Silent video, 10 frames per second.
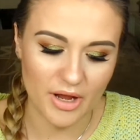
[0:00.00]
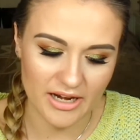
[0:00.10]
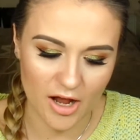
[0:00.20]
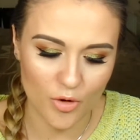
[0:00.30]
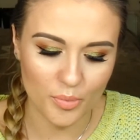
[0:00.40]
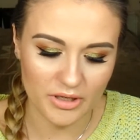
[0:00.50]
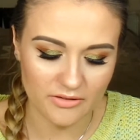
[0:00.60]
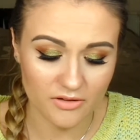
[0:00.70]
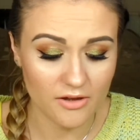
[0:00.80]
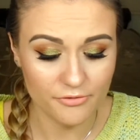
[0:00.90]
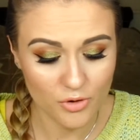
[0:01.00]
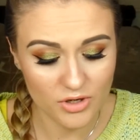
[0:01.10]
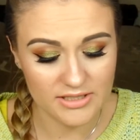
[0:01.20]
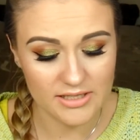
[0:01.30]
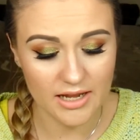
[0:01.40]
now, but of
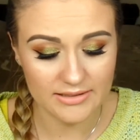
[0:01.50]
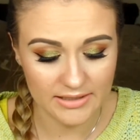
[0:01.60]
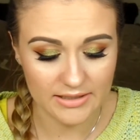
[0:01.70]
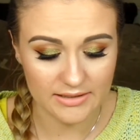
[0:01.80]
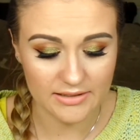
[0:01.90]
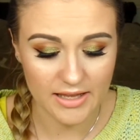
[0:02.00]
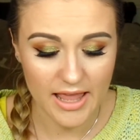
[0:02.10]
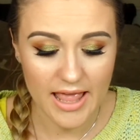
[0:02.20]
course I didn't.